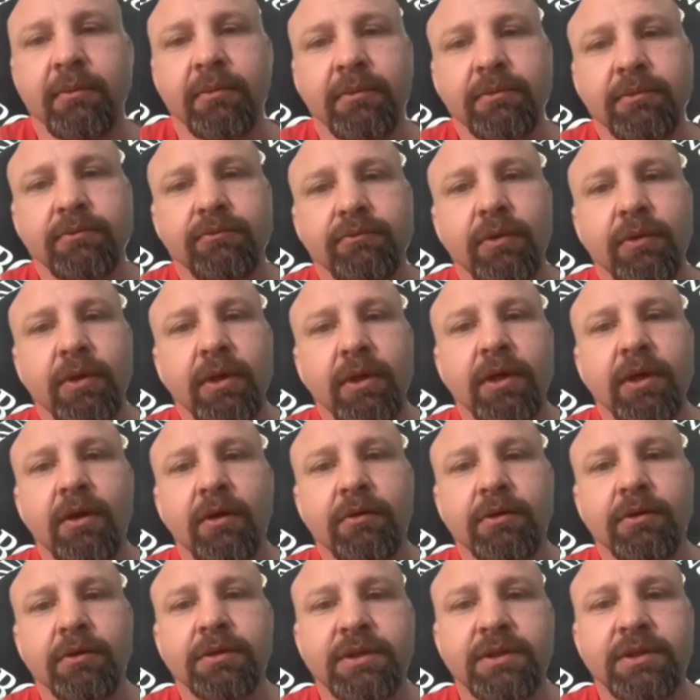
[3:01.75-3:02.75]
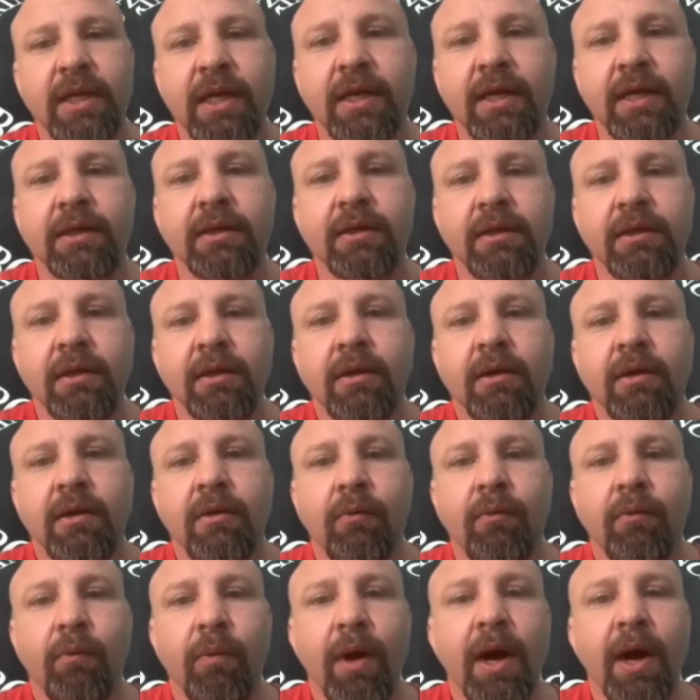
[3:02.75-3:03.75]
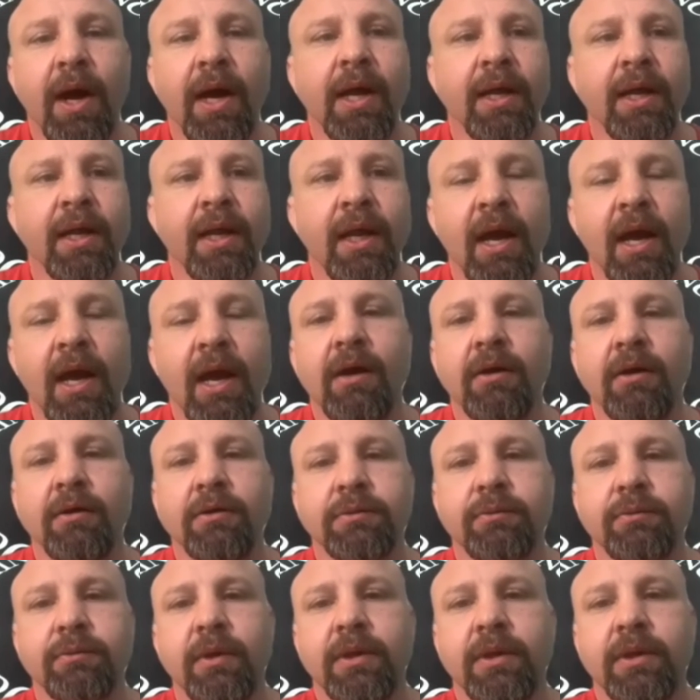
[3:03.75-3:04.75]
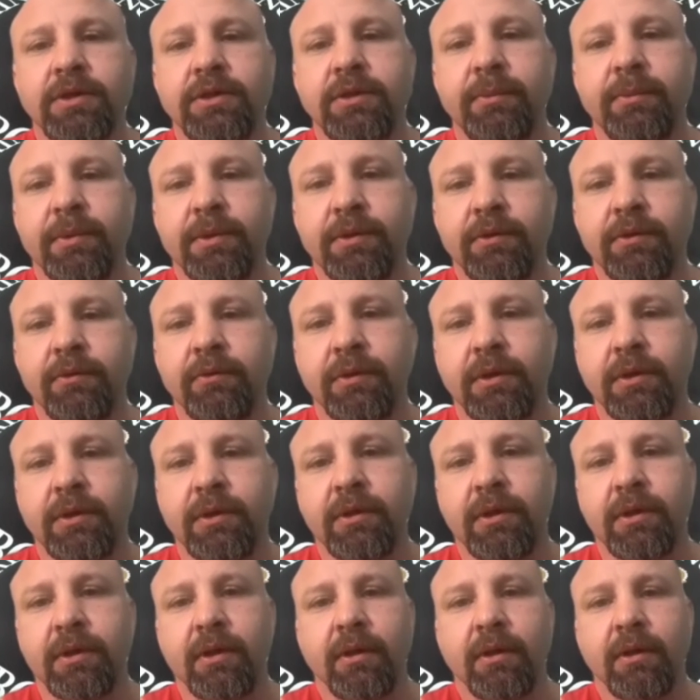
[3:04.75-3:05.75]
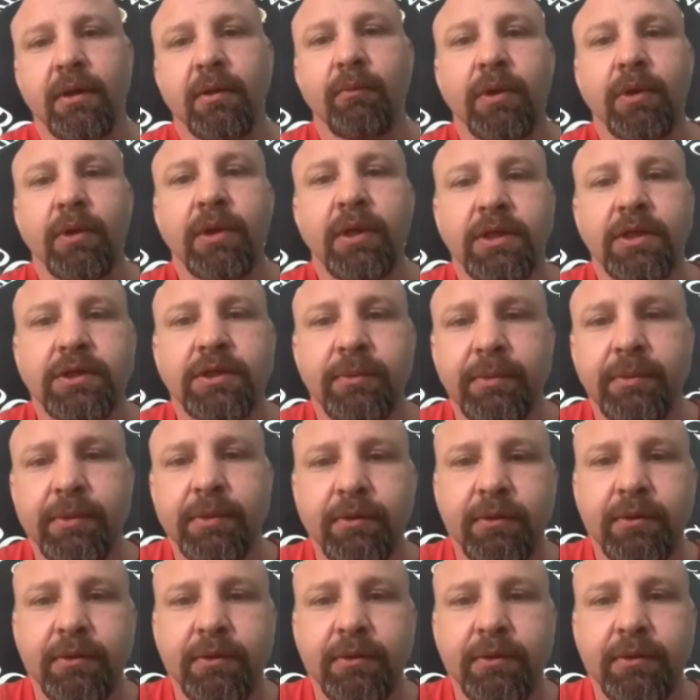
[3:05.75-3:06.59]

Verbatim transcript: really understand why and how is why they should be doing it and when they should be doing